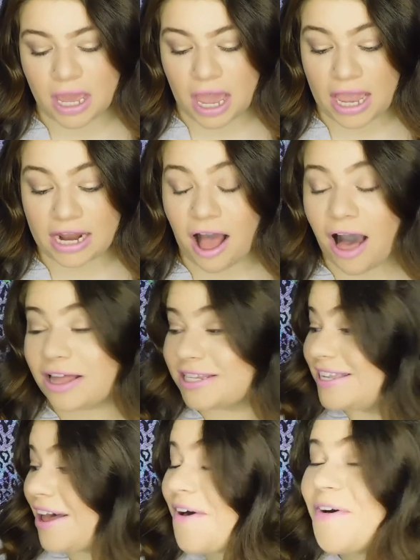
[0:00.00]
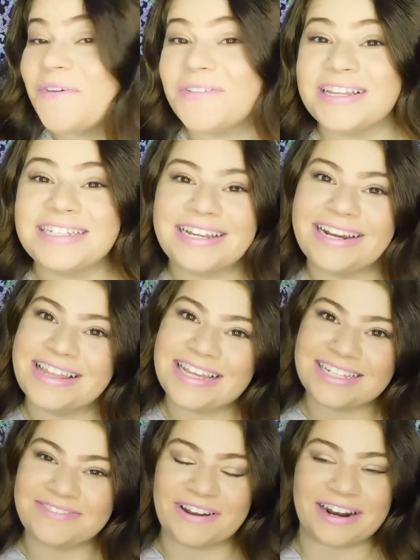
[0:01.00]
And also, listen to
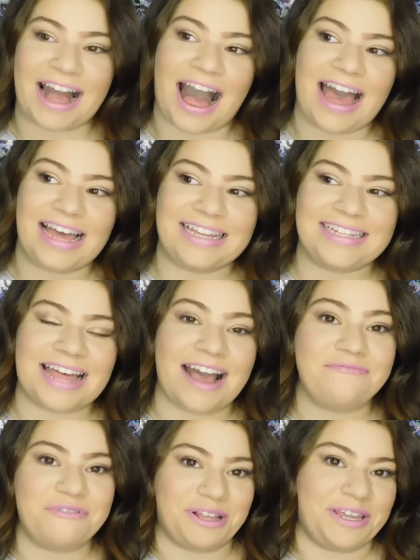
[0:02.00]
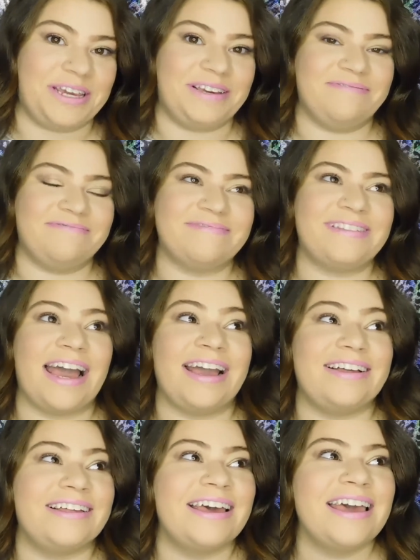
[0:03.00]
this one, guys. I'm really,
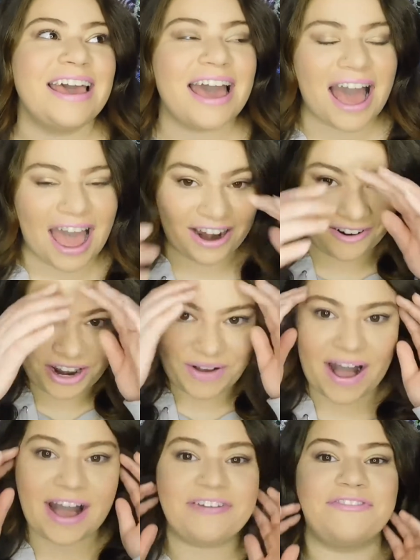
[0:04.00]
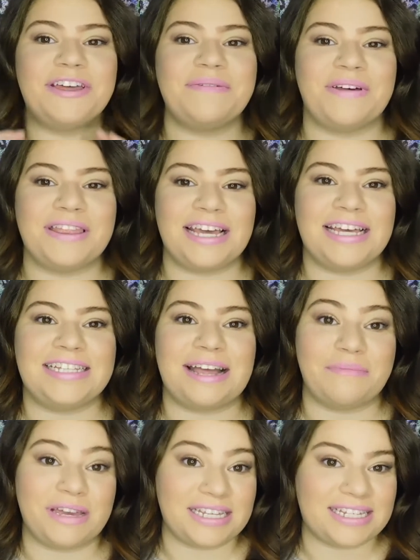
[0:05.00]
I don't know how I feel about this.
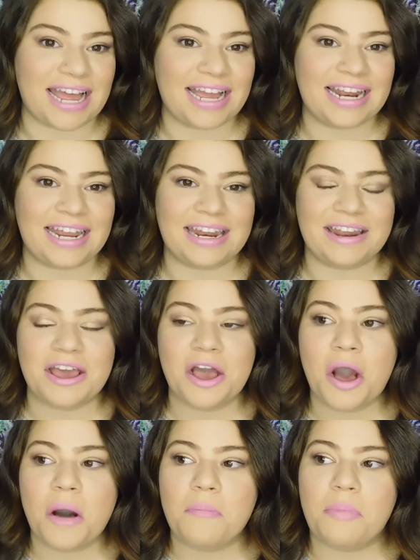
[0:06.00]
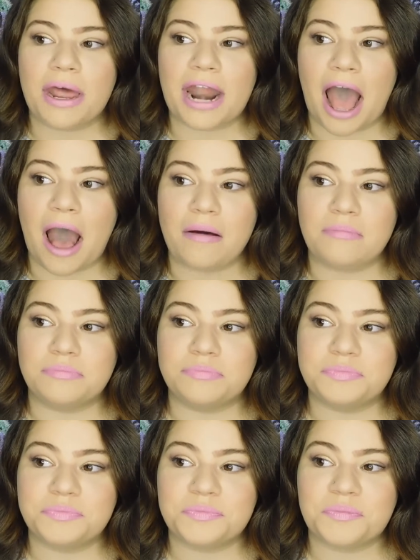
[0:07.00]
I'm excited. But,
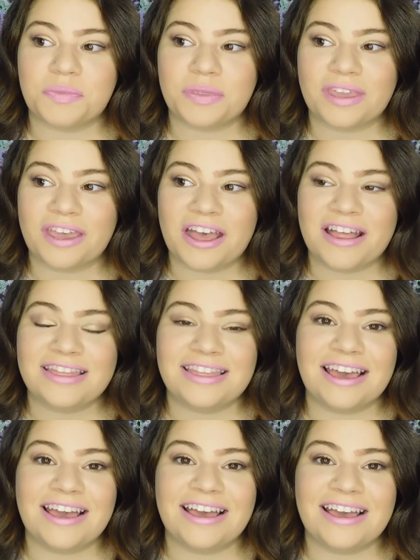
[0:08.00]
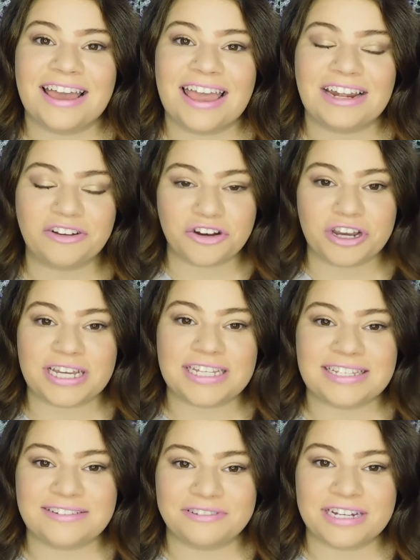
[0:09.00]
the
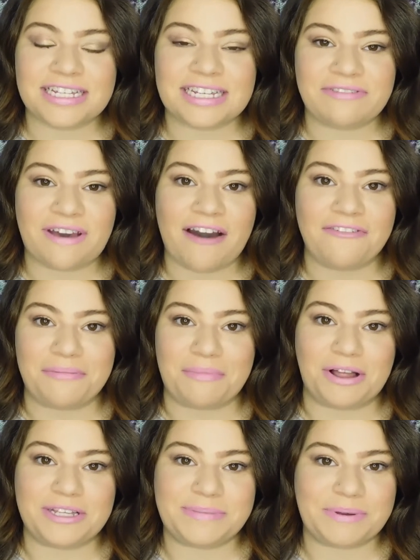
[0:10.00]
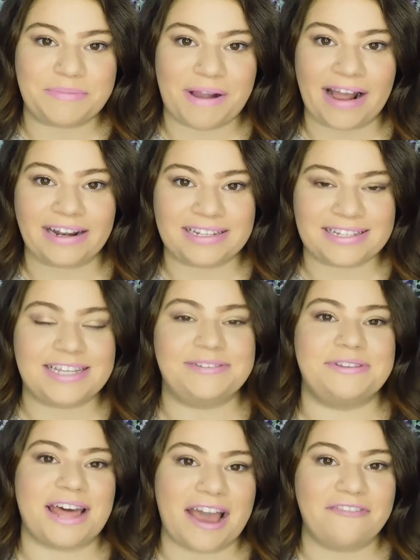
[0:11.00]
increased risk of having multiple pregnancies
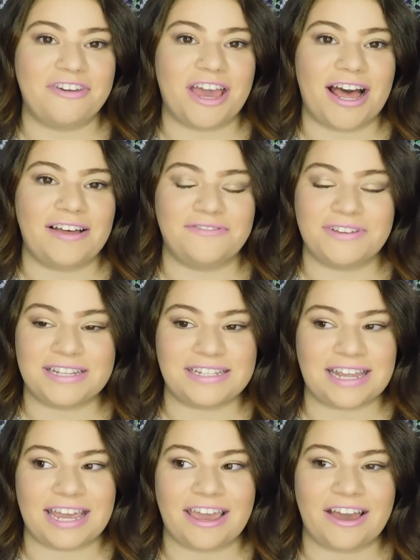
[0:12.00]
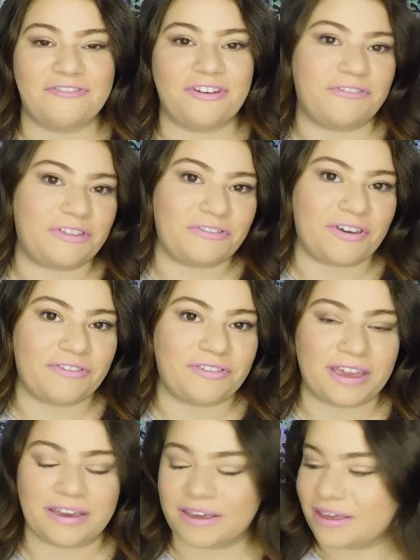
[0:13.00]
with IVF is like a
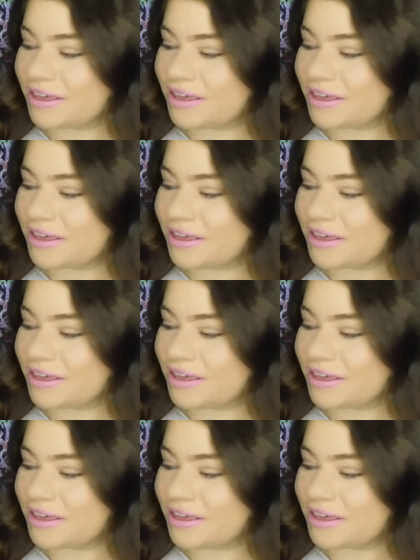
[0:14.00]
50-50.